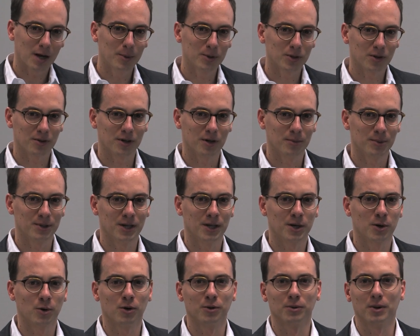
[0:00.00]
coming to that a bit
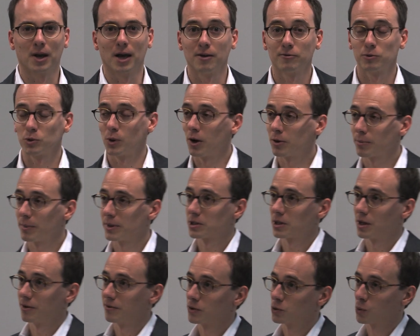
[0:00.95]
later on, I have to out
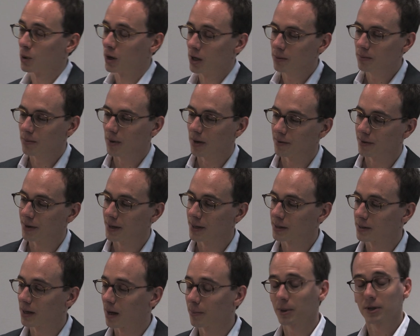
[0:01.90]
myself as well
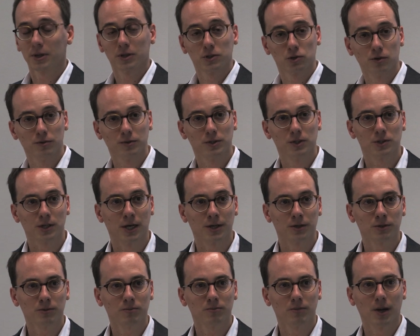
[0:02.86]
that I'm not a service
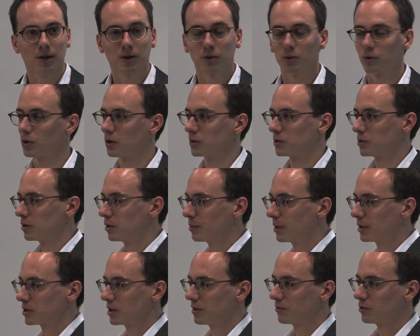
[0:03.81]
designer. I don't consider
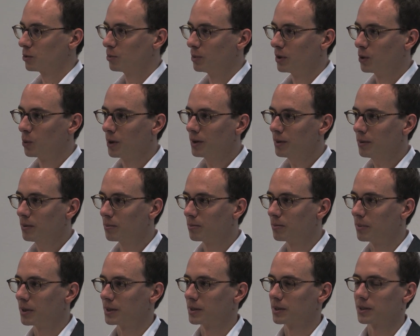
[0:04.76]
myself to be one,
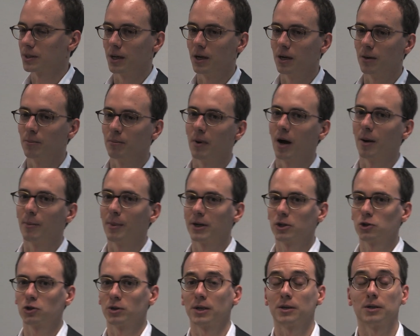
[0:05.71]
but I'm
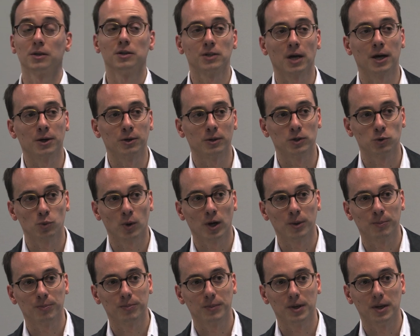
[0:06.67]
actually not a designer as
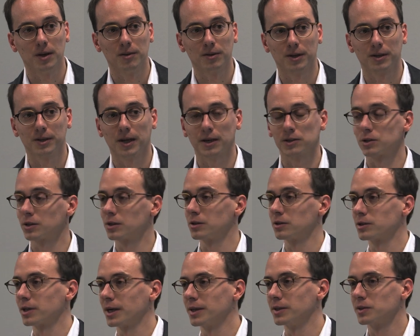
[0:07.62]
well in the
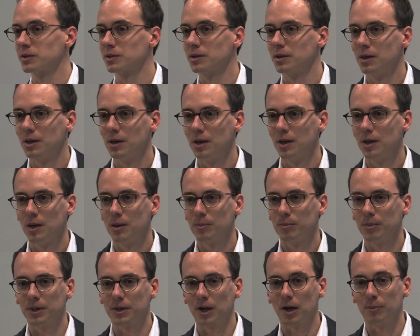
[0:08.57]
classical sense.
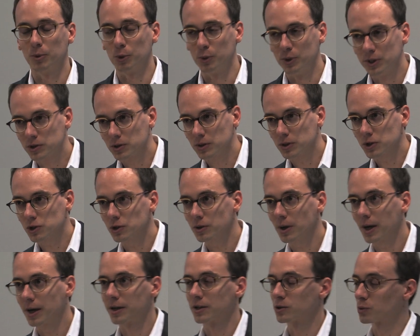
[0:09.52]
But I'm a researcher
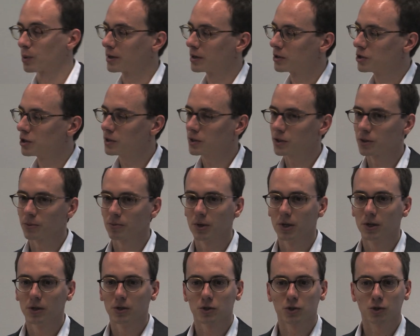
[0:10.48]
and a strategist,
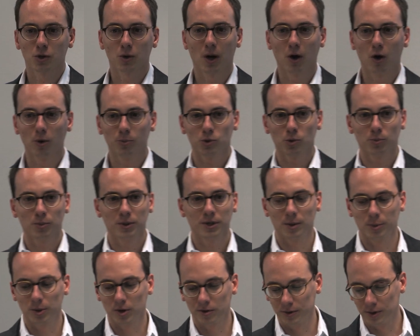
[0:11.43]
so I hope to
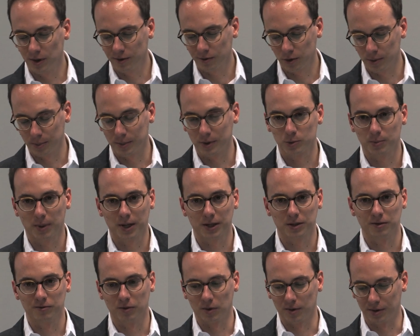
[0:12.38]
bring a bit of a different
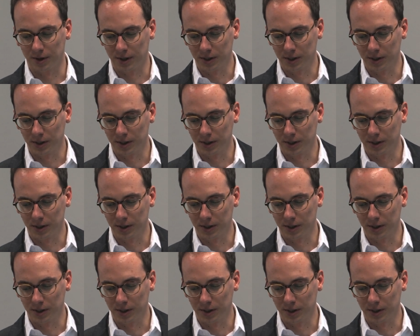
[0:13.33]
perspective on